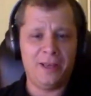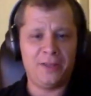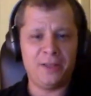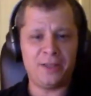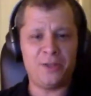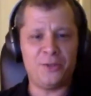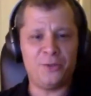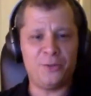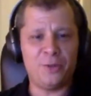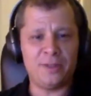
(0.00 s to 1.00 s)
say thank
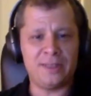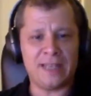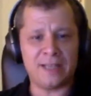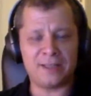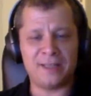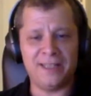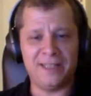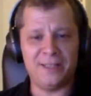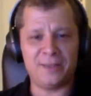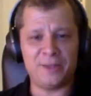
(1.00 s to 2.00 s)
you to the one that asked
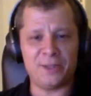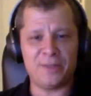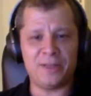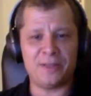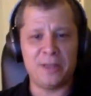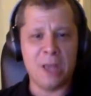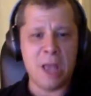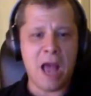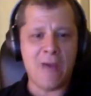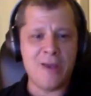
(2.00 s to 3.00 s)
this question, because
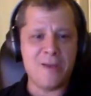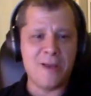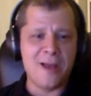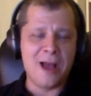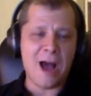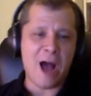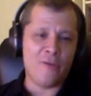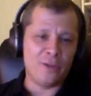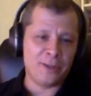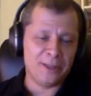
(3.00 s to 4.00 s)

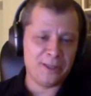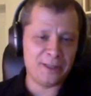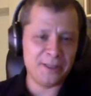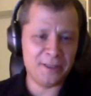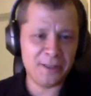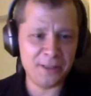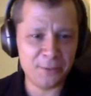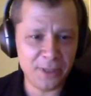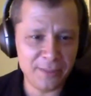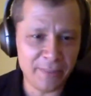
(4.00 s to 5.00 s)
obviously, this
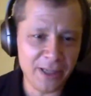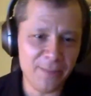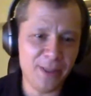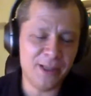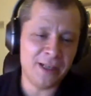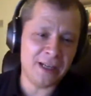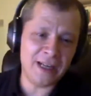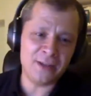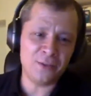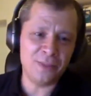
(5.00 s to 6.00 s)
is really my baby.
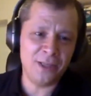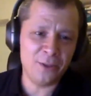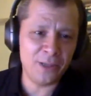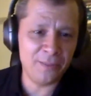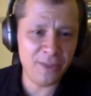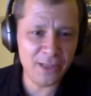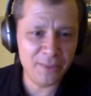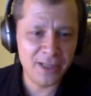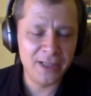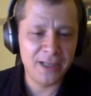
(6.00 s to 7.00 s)
As you may know, at
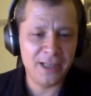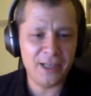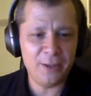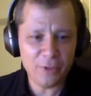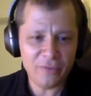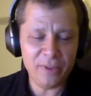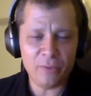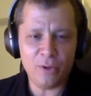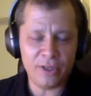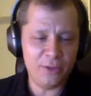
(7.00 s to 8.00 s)
Beam, we've been
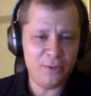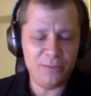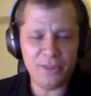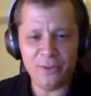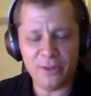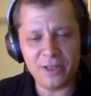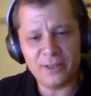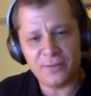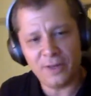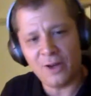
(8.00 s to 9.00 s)
working, you and me,
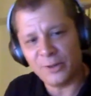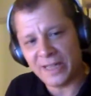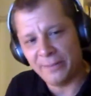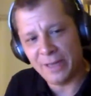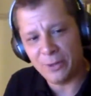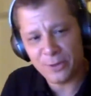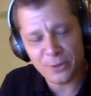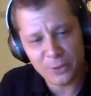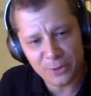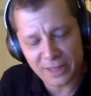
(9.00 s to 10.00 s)
guys, for a long time now.
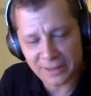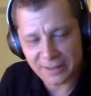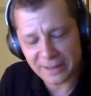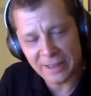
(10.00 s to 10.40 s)
So you know that